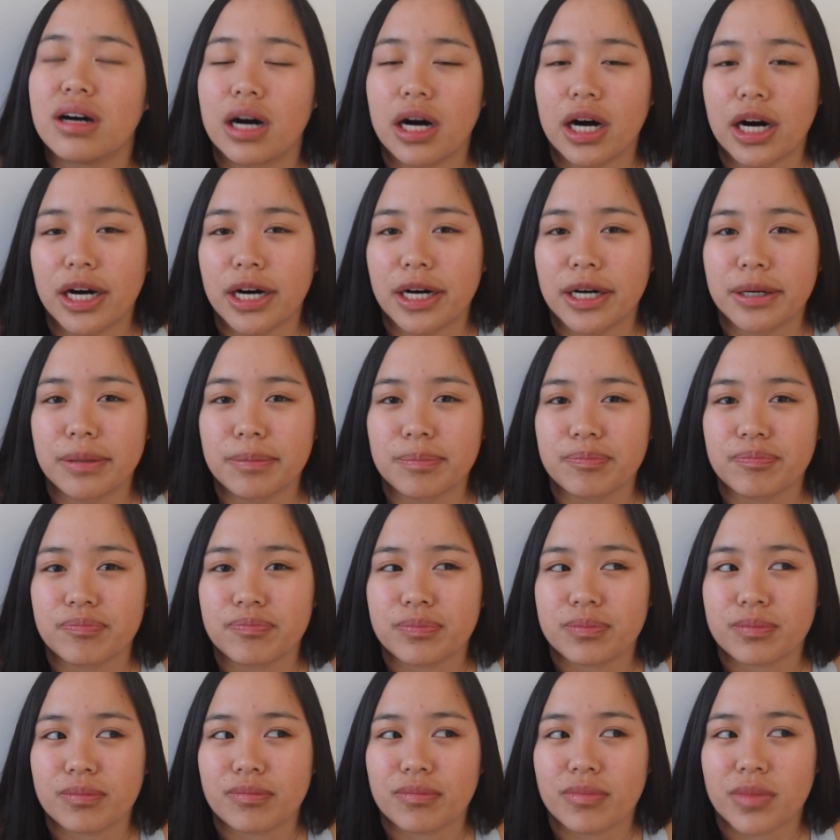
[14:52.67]
I
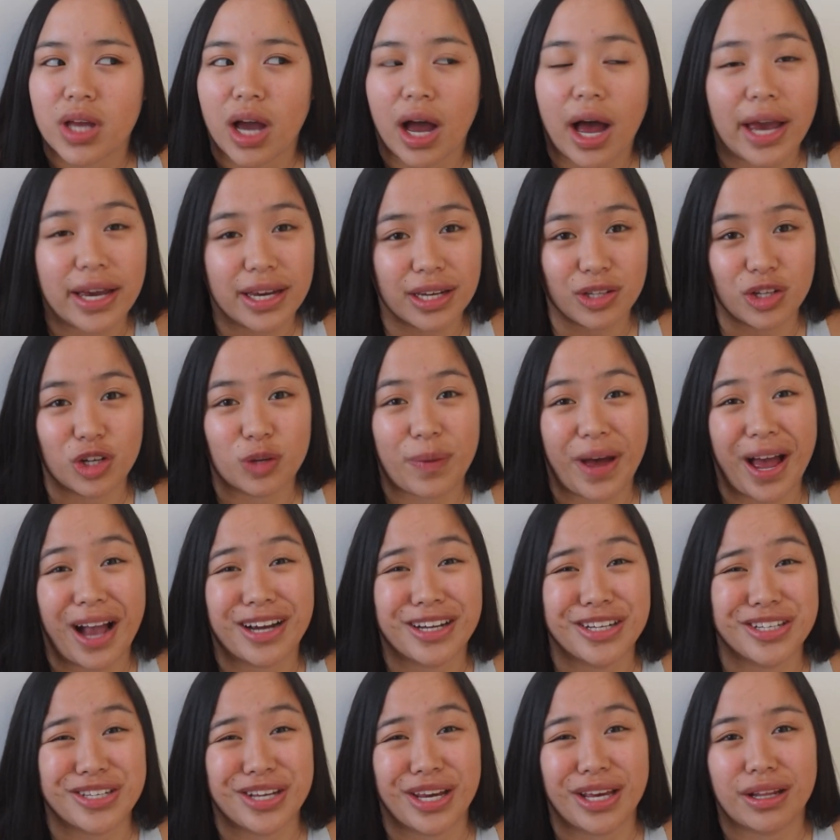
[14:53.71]
can look
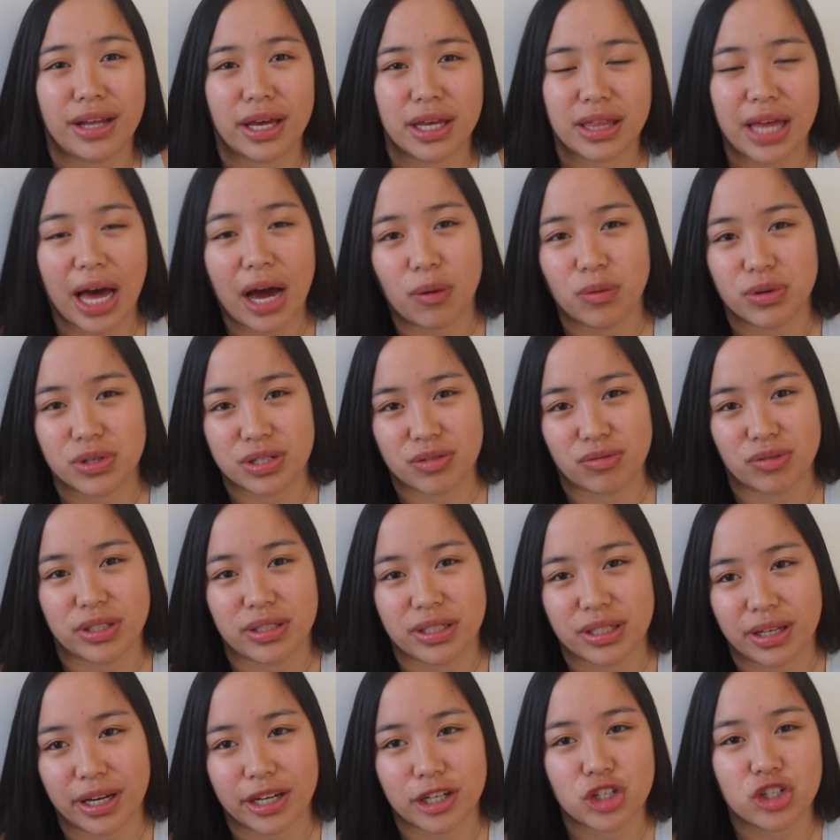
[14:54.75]
back and say, like, that was
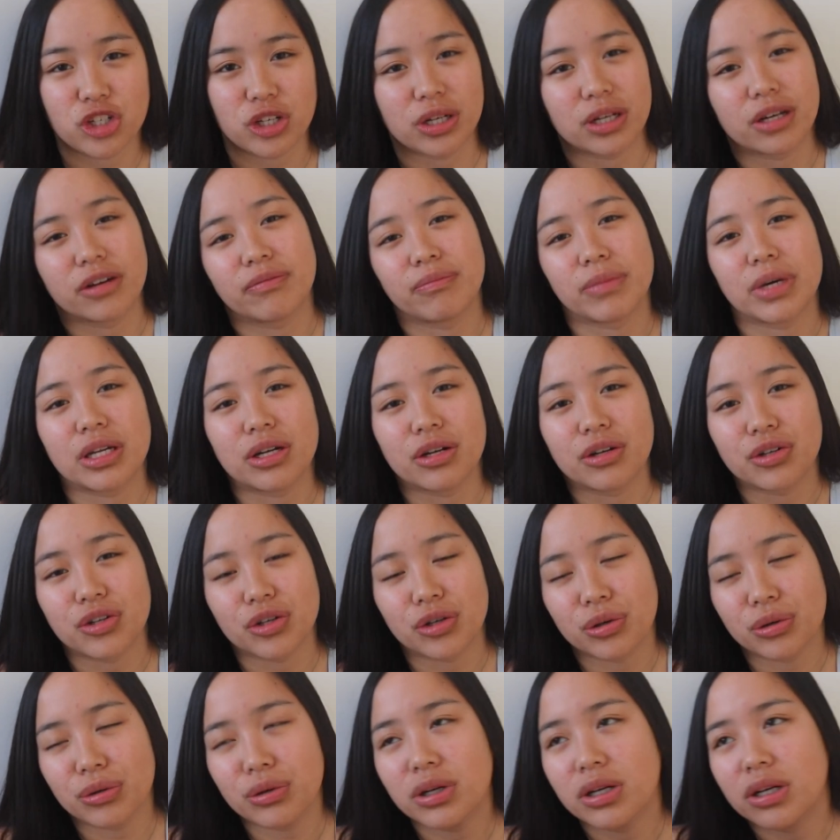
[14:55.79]
really, like, shitty of me to
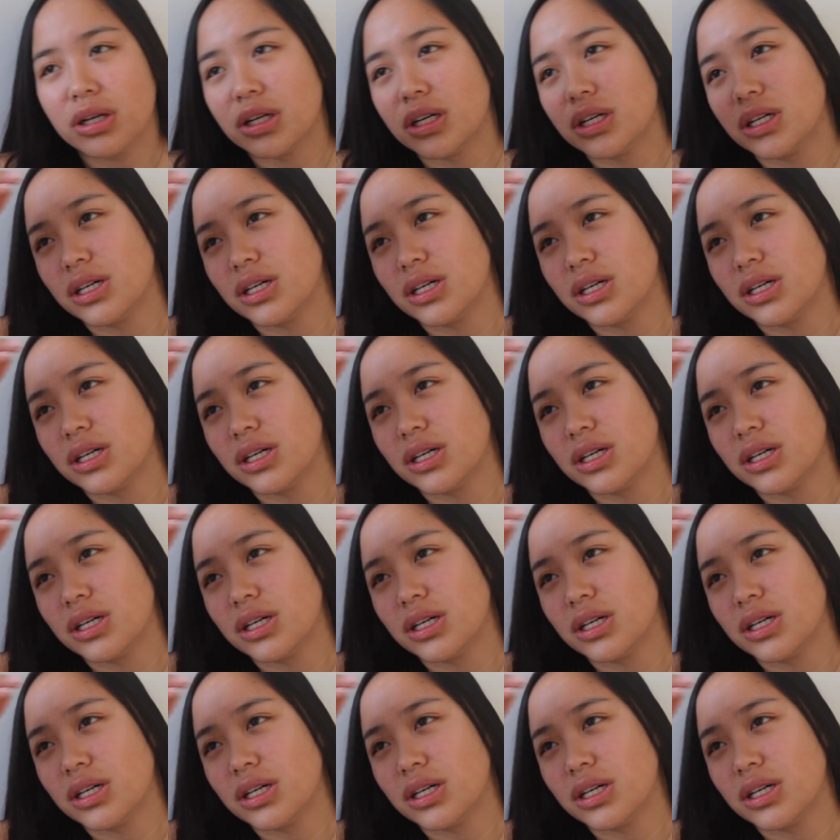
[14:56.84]
do.